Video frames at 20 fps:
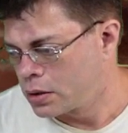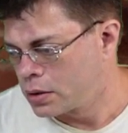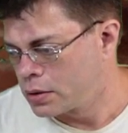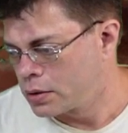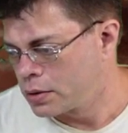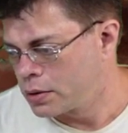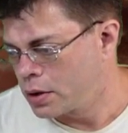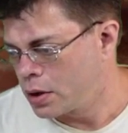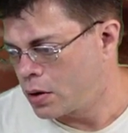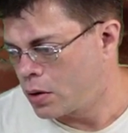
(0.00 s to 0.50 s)

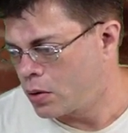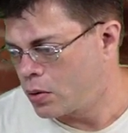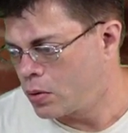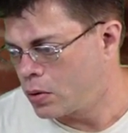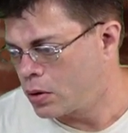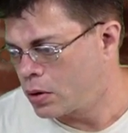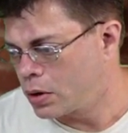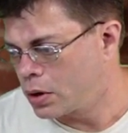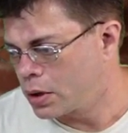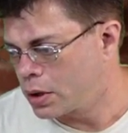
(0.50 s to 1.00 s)
So,
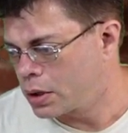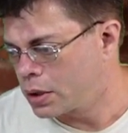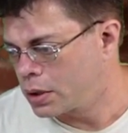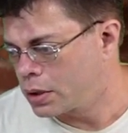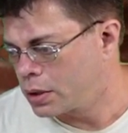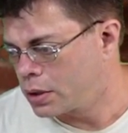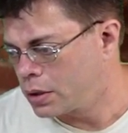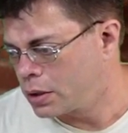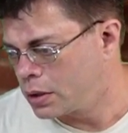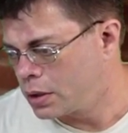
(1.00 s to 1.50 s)

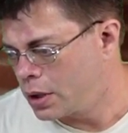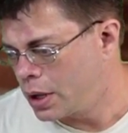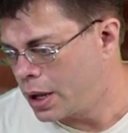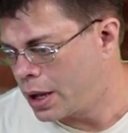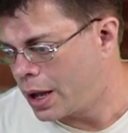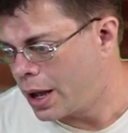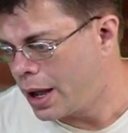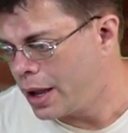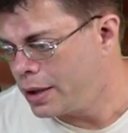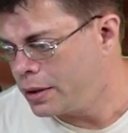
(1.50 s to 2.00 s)
yeah,
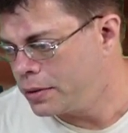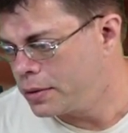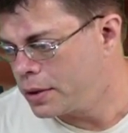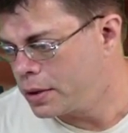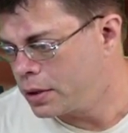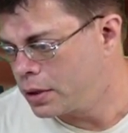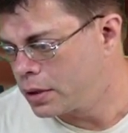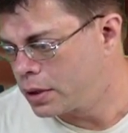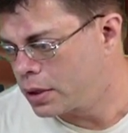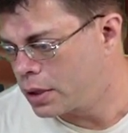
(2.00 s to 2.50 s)
I
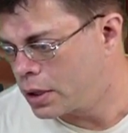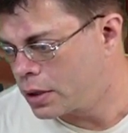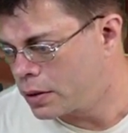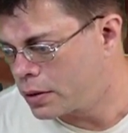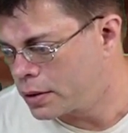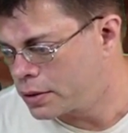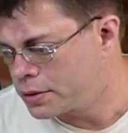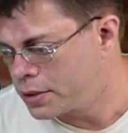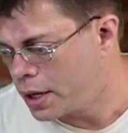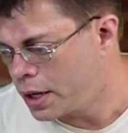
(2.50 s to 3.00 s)
think
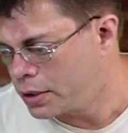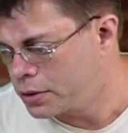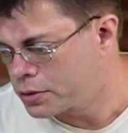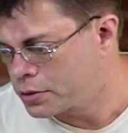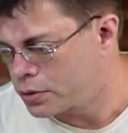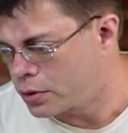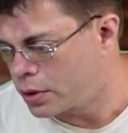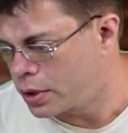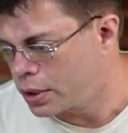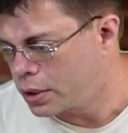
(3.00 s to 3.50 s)
the
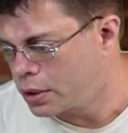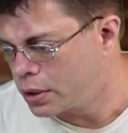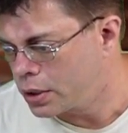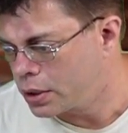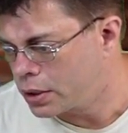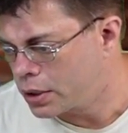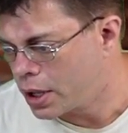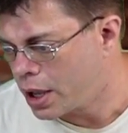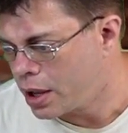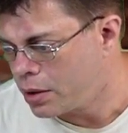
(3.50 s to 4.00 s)

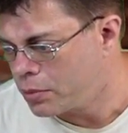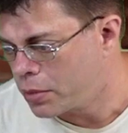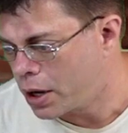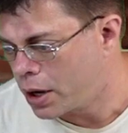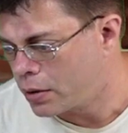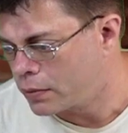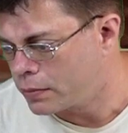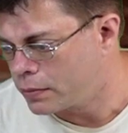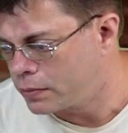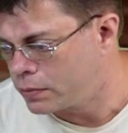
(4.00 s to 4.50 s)
texturing came
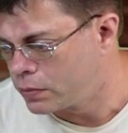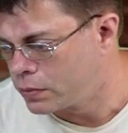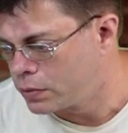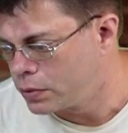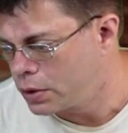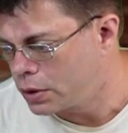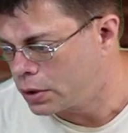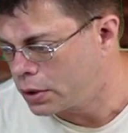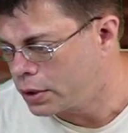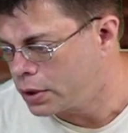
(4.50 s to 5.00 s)
out
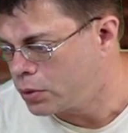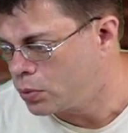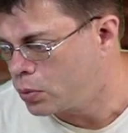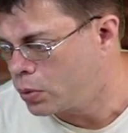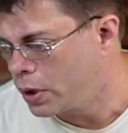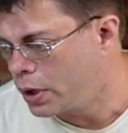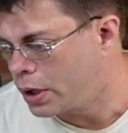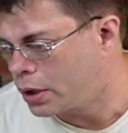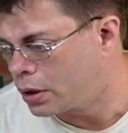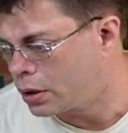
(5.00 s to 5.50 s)
really
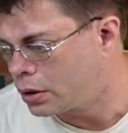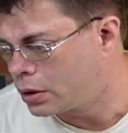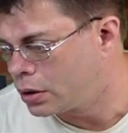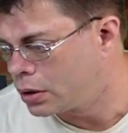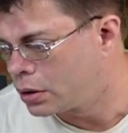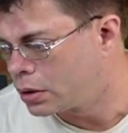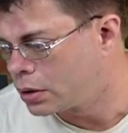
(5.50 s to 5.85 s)
well.